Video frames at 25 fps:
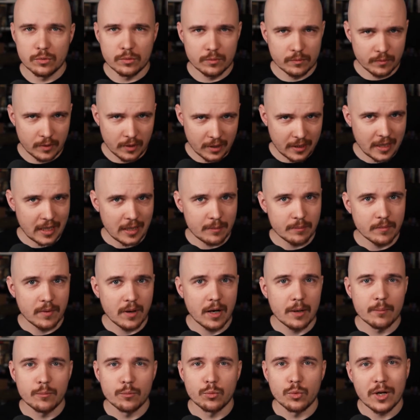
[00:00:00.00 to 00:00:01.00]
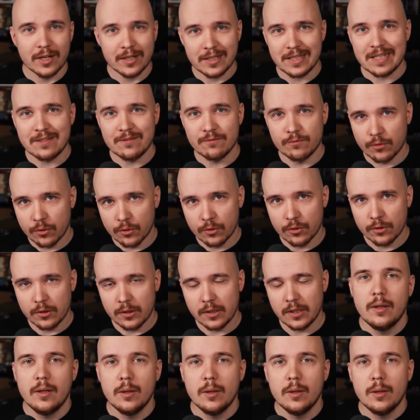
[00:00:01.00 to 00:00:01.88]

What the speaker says: the game I'm writing for.